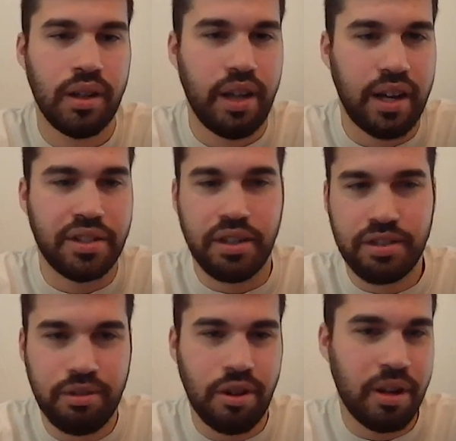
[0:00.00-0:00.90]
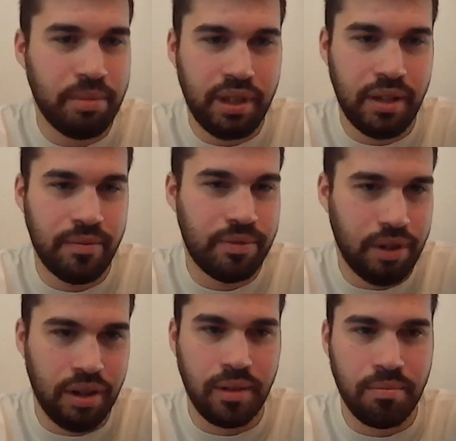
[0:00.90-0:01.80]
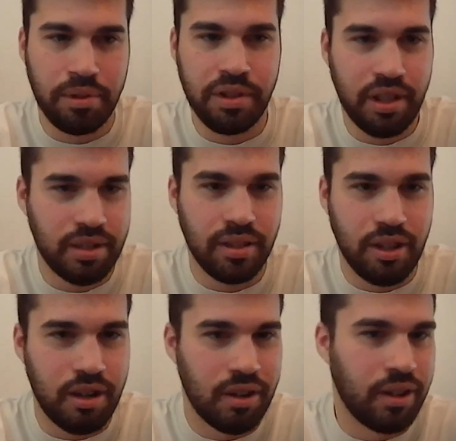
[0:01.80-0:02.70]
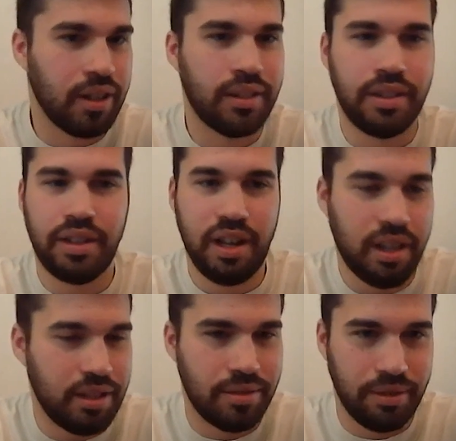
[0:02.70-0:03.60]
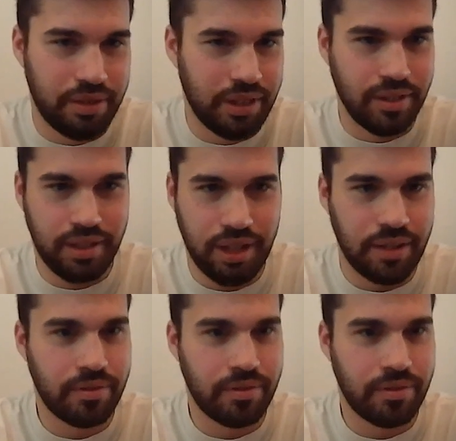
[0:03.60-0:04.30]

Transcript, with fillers: Yeah, cheers to Rhodium team for pushing this along, getting these sort of deals done.